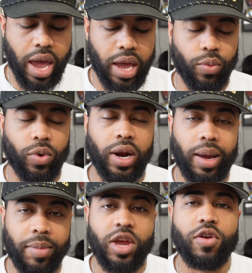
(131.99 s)
and what
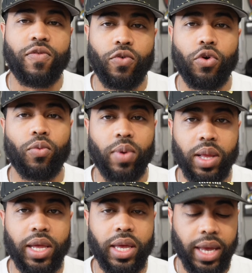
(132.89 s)
I'm here for
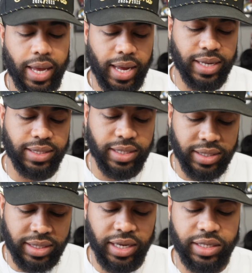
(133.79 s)
really is the
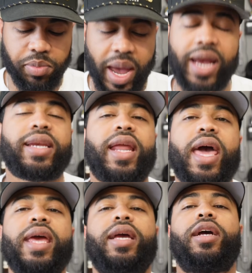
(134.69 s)
6
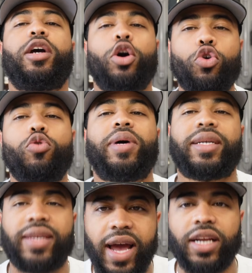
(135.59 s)
magnetic comb
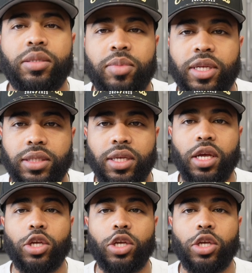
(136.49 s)
attachments.